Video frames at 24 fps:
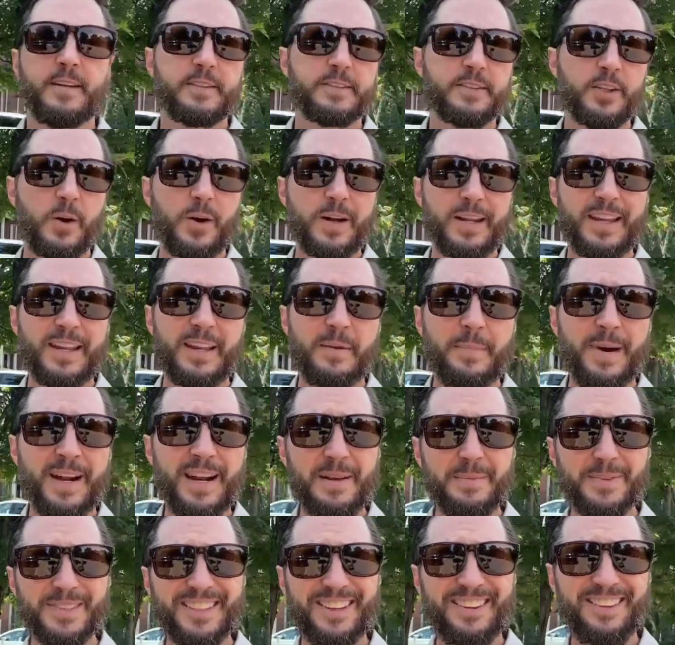So again, my
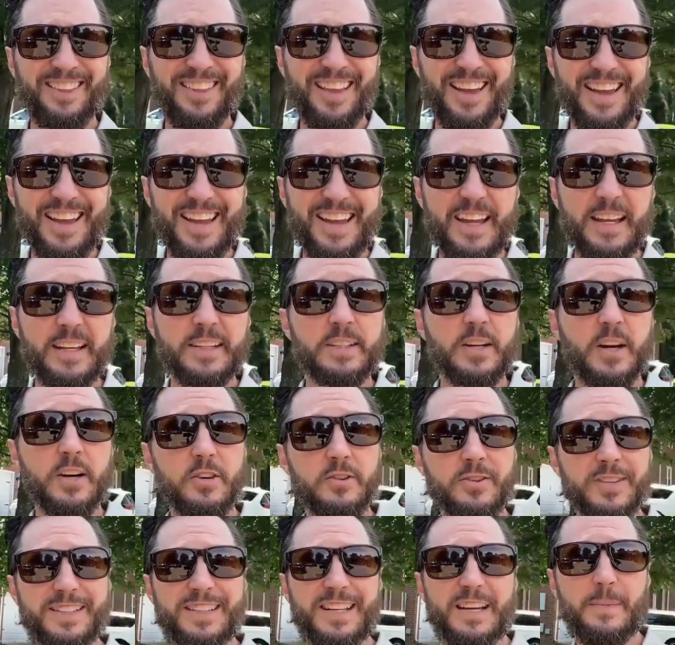name is Clay
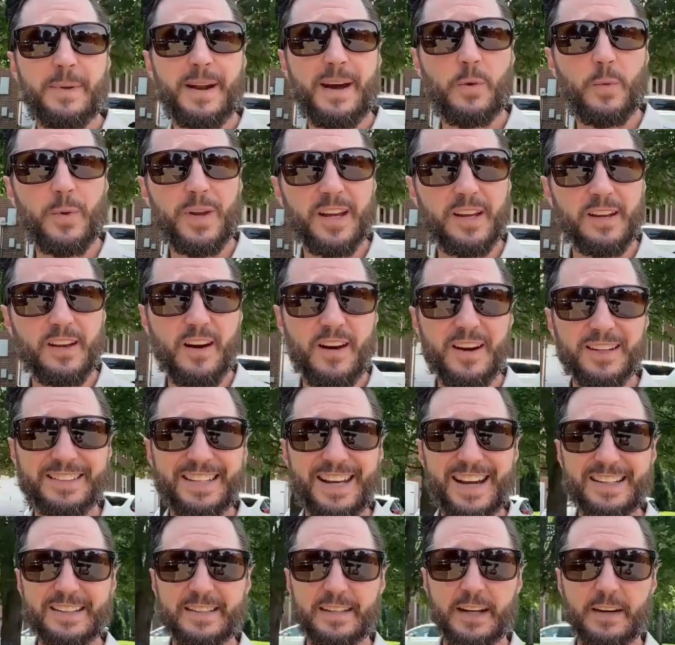Tucker. The team and I we get
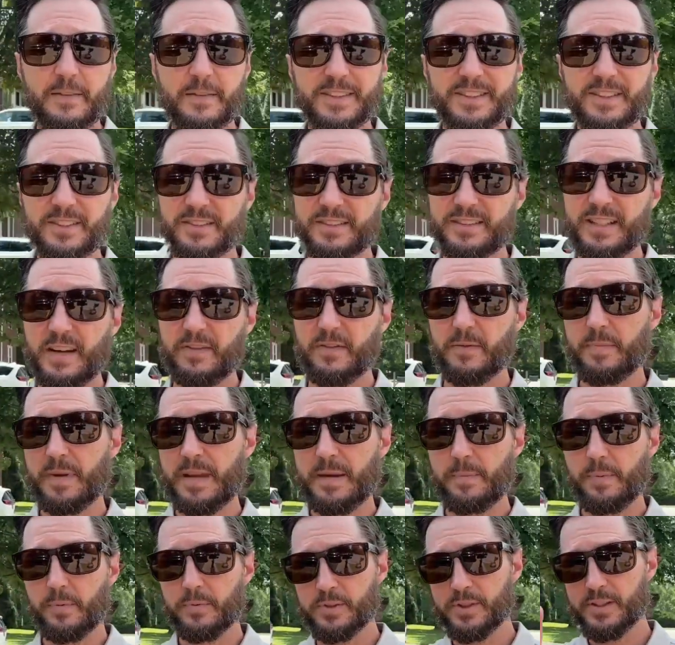contacted every single day from
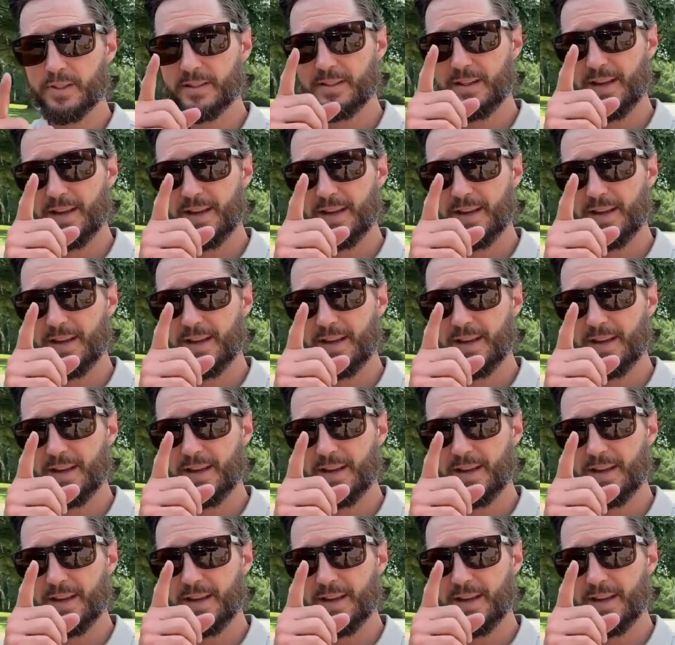people just